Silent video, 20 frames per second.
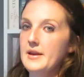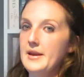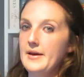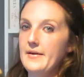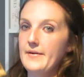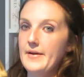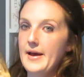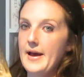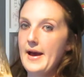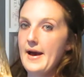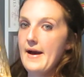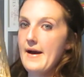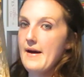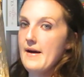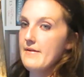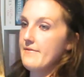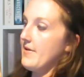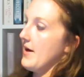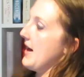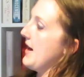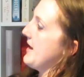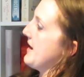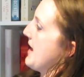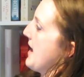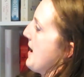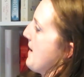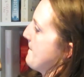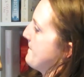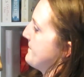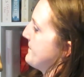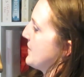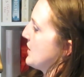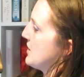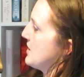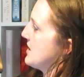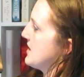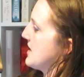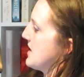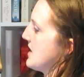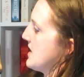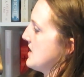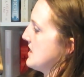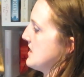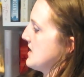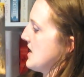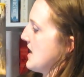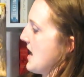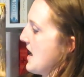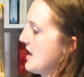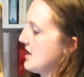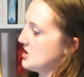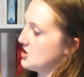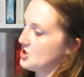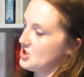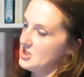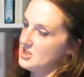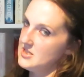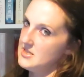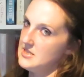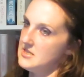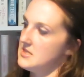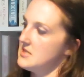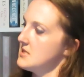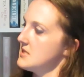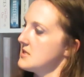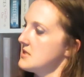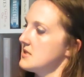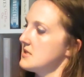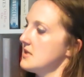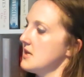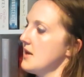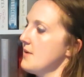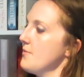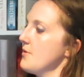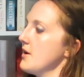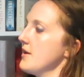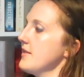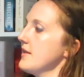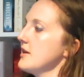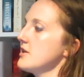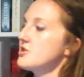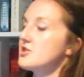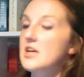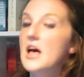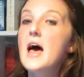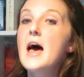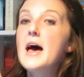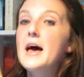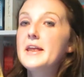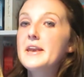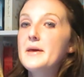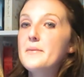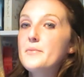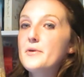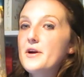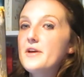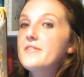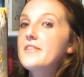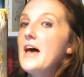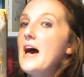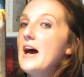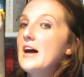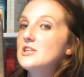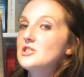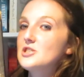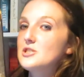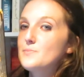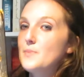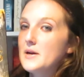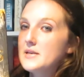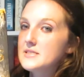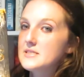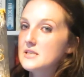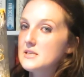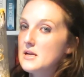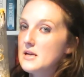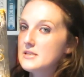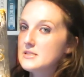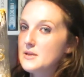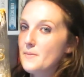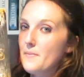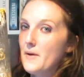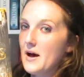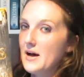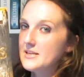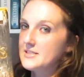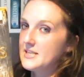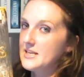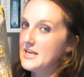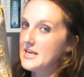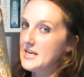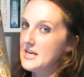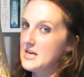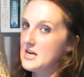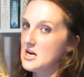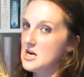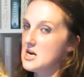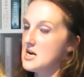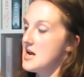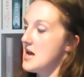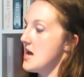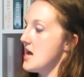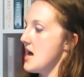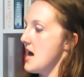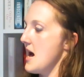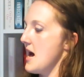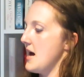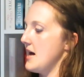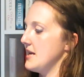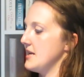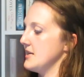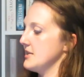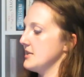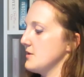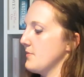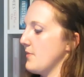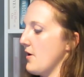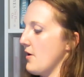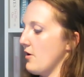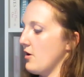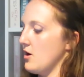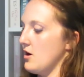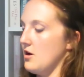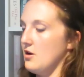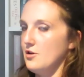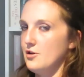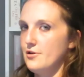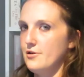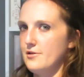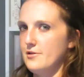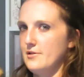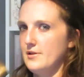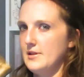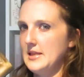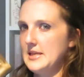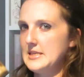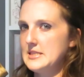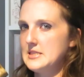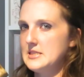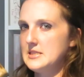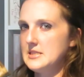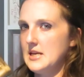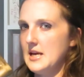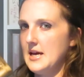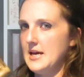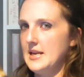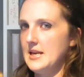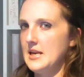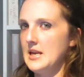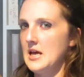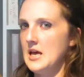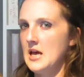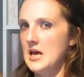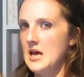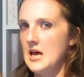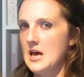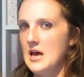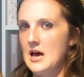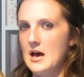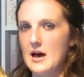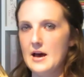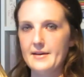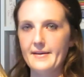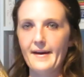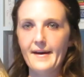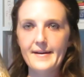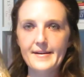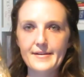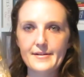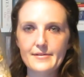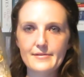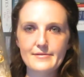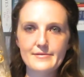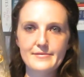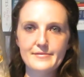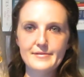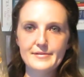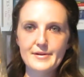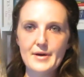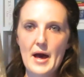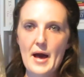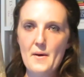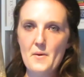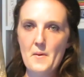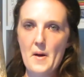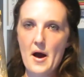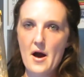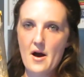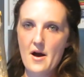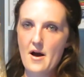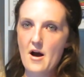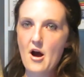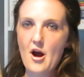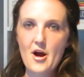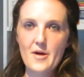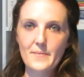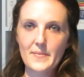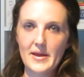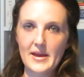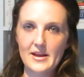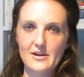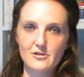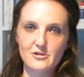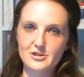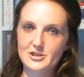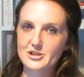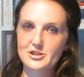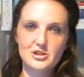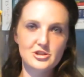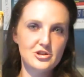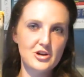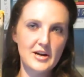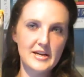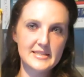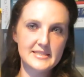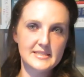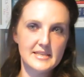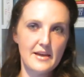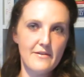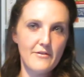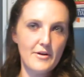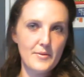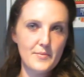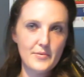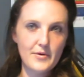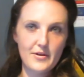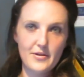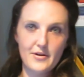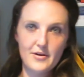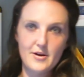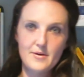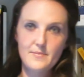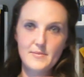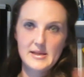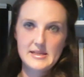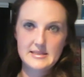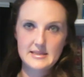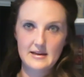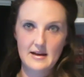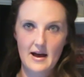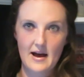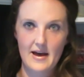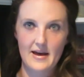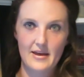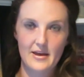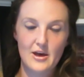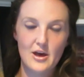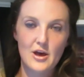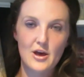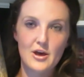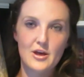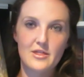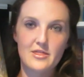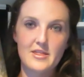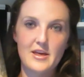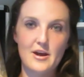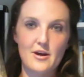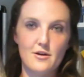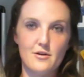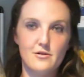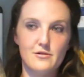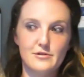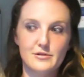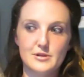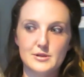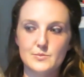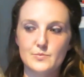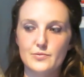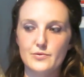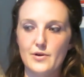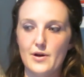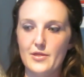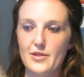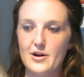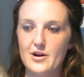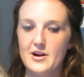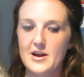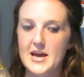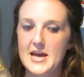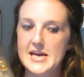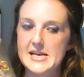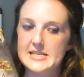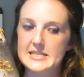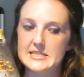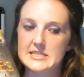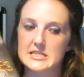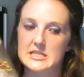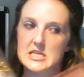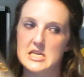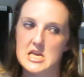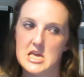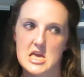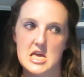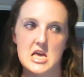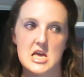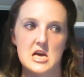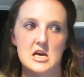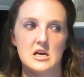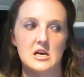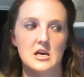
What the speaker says: Now I have An Ember in the Ashes. Is it An Ember in the Ashes? An Ember in the Ashes by Sabah Tahir, and about a girl who enlists in a kind of army in order to try and save her brother, and meets a guy there whose brother is the